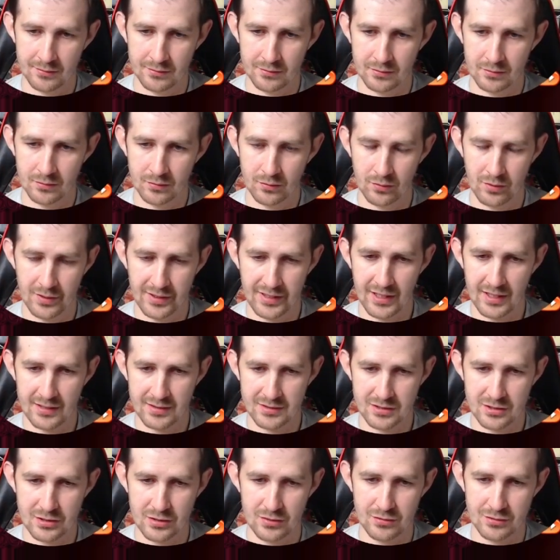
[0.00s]
We
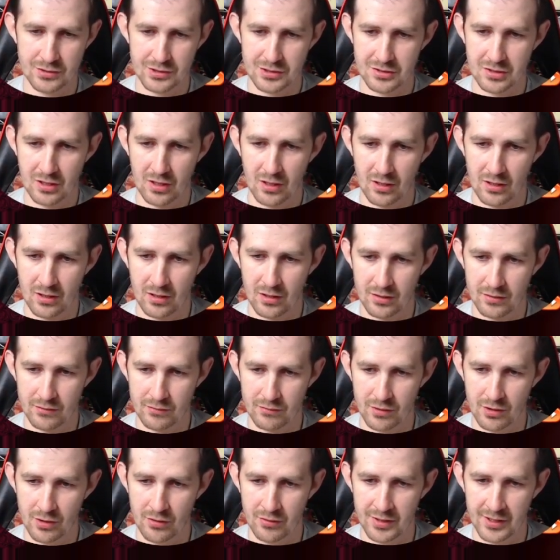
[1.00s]
get to start on
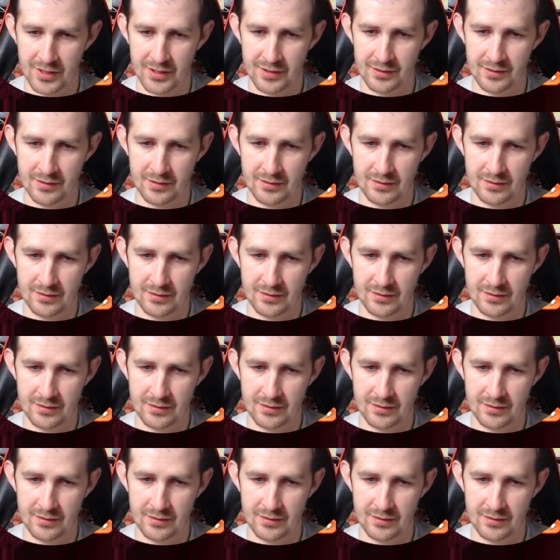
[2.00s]
Ronin.